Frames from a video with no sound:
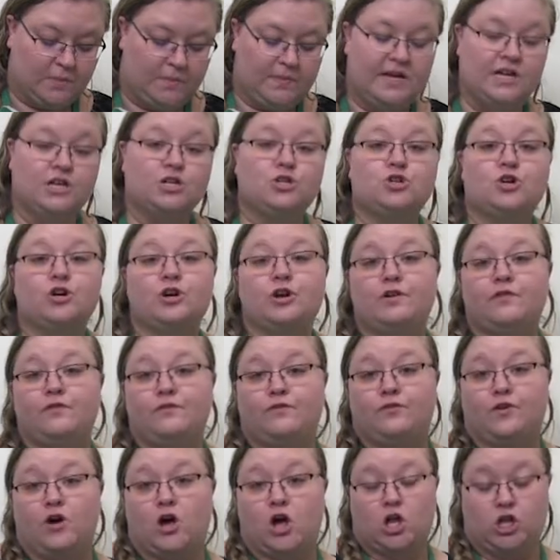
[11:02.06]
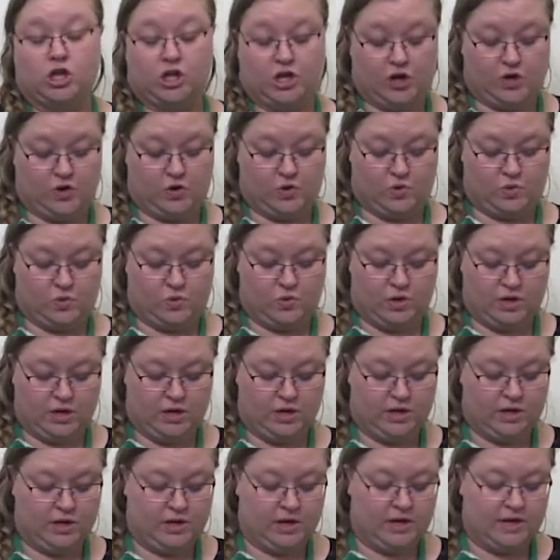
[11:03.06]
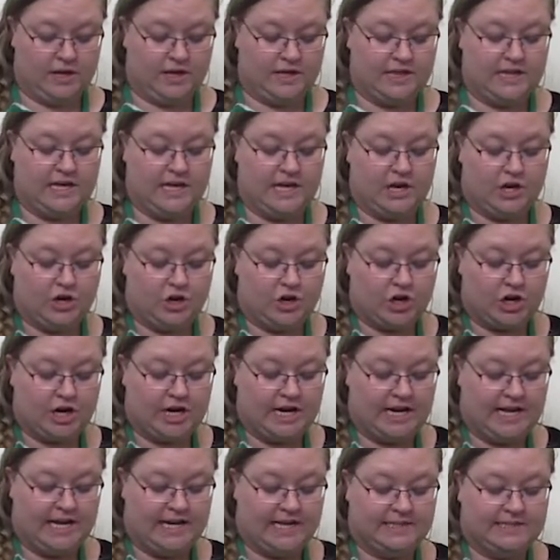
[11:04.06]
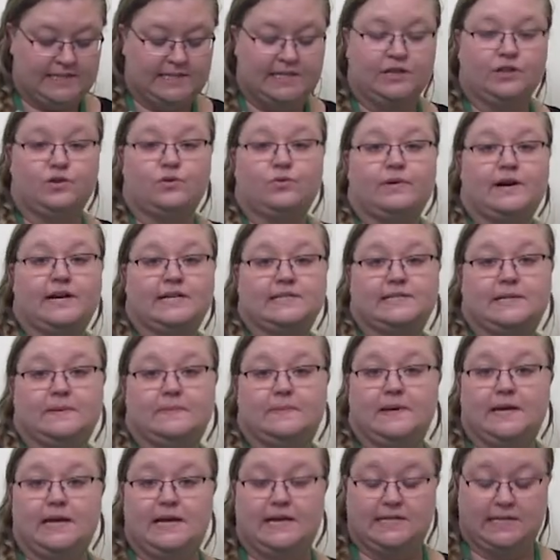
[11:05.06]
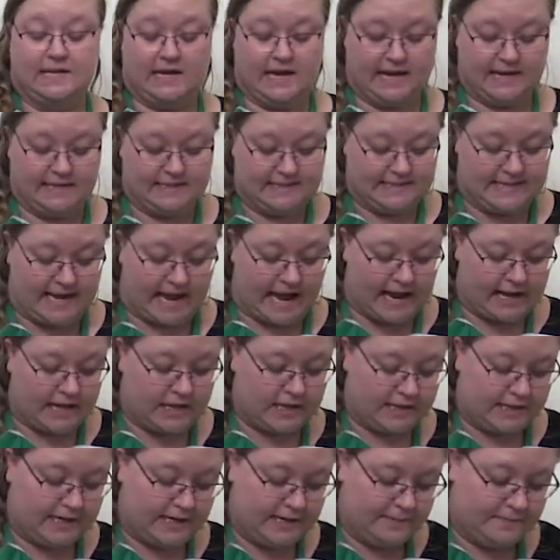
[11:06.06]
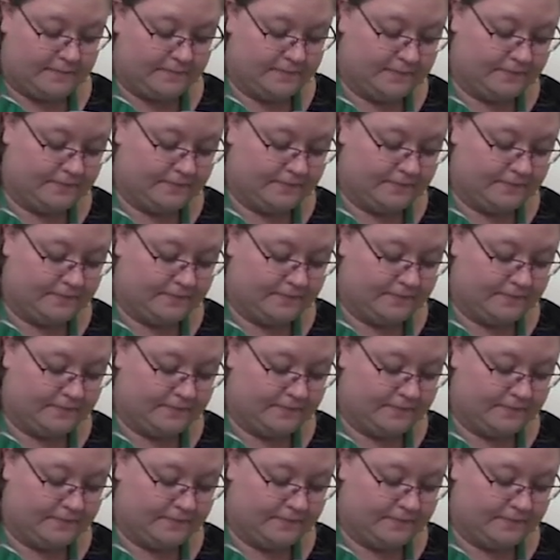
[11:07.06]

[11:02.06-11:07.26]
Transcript: be sure to follow the ingredients in the recipe exactly.